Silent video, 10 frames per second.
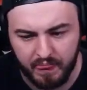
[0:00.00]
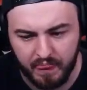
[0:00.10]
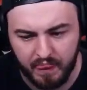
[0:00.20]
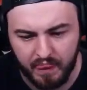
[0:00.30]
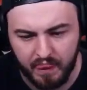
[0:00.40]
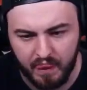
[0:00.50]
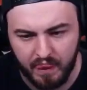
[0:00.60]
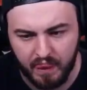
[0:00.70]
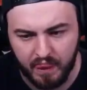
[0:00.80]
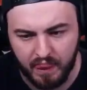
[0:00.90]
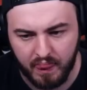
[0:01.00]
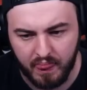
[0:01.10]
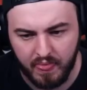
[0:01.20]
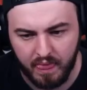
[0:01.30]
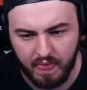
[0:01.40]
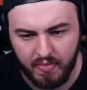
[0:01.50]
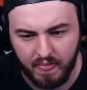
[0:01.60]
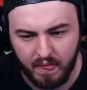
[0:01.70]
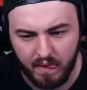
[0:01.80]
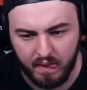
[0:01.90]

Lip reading: [no speech]